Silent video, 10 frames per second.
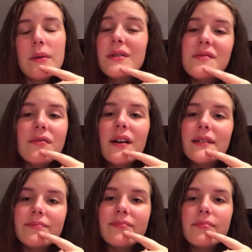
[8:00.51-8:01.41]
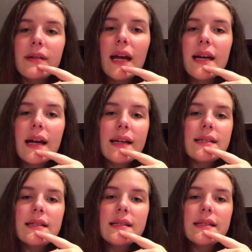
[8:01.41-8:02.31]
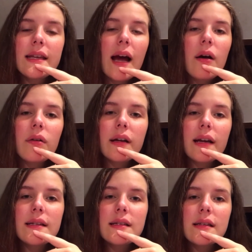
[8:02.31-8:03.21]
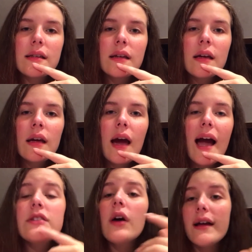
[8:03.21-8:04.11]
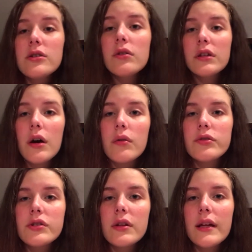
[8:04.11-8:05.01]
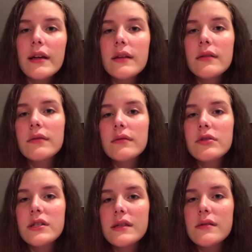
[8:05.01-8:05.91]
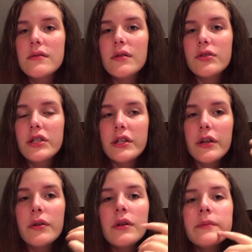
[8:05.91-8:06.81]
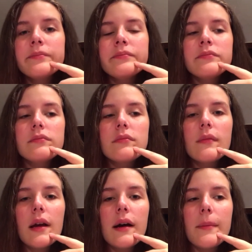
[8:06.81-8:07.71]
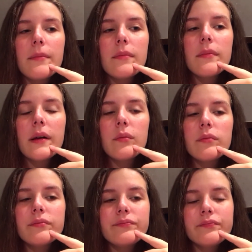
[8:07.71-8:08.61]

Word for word: it wasn't fun but i i didn't sit out and i didn't i, told I told the coach like just so she knew um and